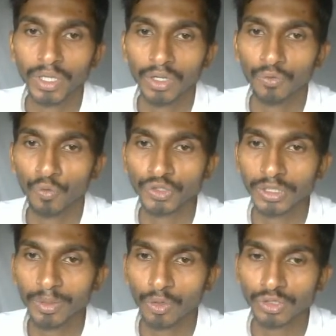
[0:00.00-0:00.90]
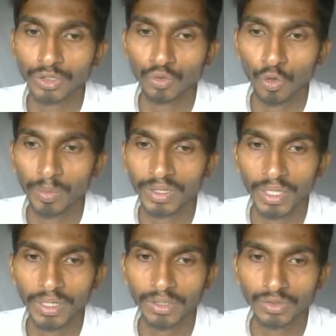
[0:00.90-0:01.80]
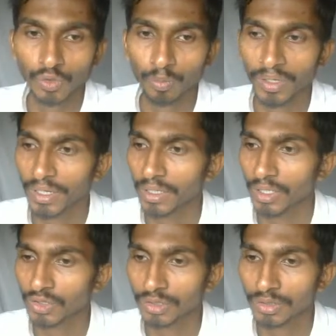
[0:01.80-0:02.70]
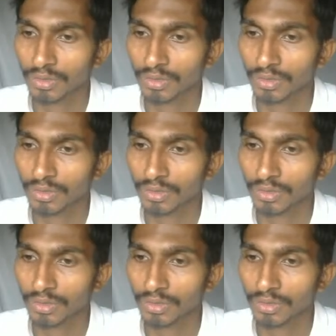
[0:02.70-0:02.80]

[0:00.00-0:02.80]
Force the browser to open that. So plain text